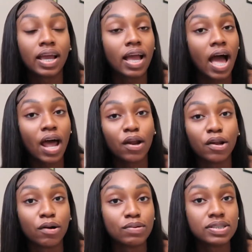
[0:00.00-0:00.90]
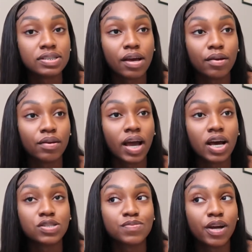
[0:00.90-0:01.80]
I don't know what to tell you
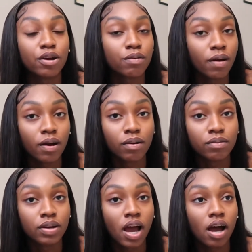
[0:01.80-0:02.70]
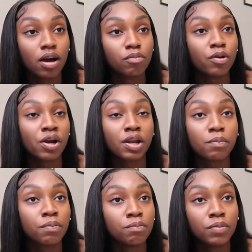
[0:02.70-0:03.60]
guys. We are grown. We're in
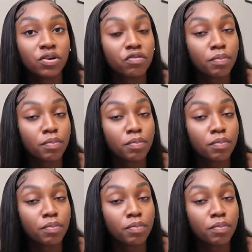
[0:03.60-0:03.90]
the middle of a